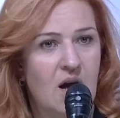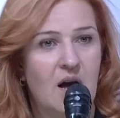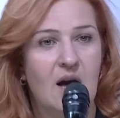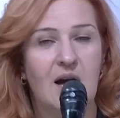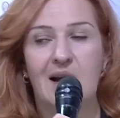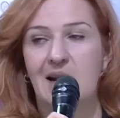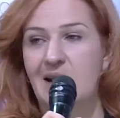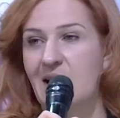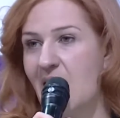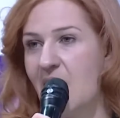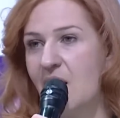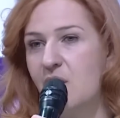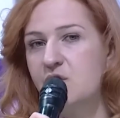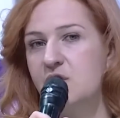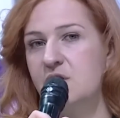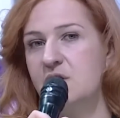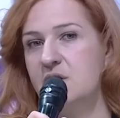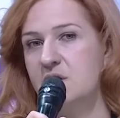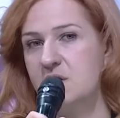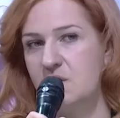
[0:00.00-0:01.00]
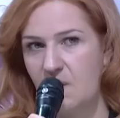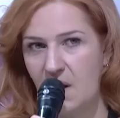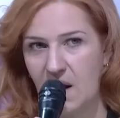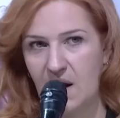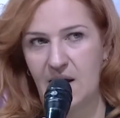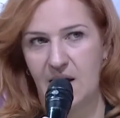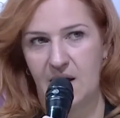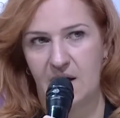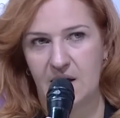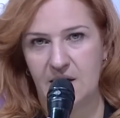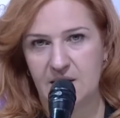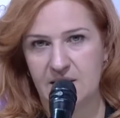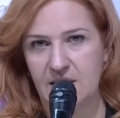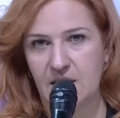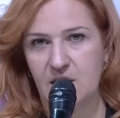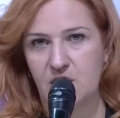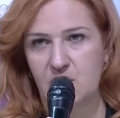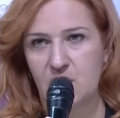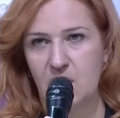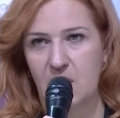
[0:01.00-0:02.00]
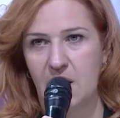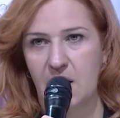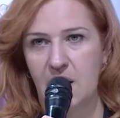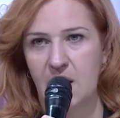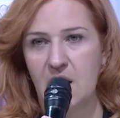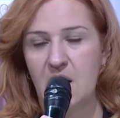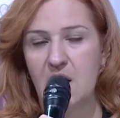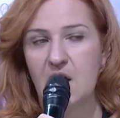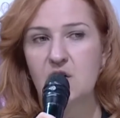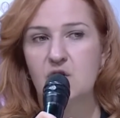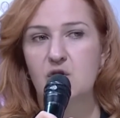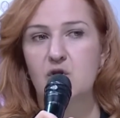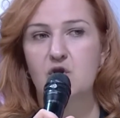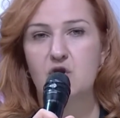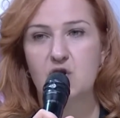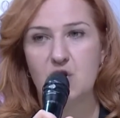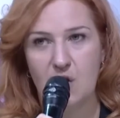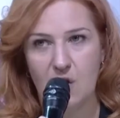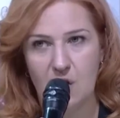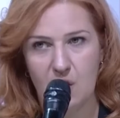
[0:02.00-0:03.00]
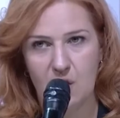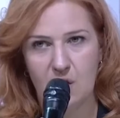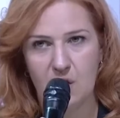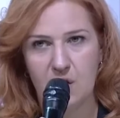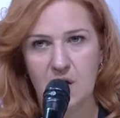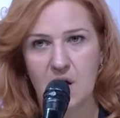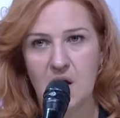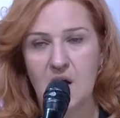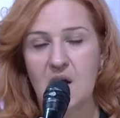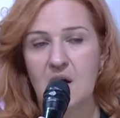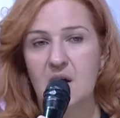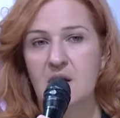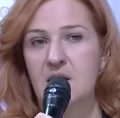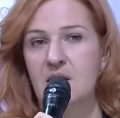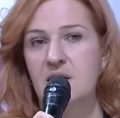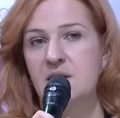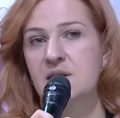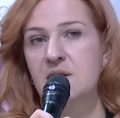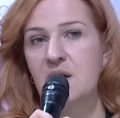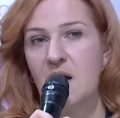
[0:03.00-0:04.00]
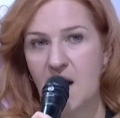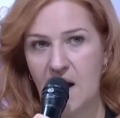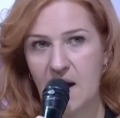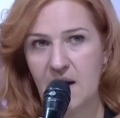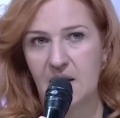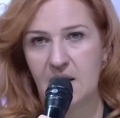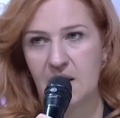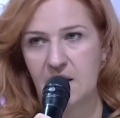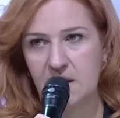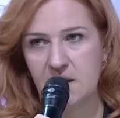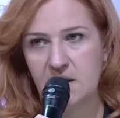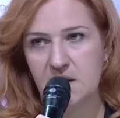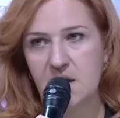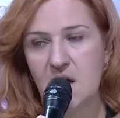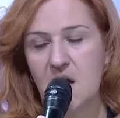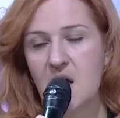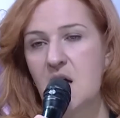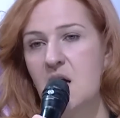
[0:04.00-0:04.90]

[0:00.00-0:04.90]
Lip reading: allowed Australia essentially to turn this island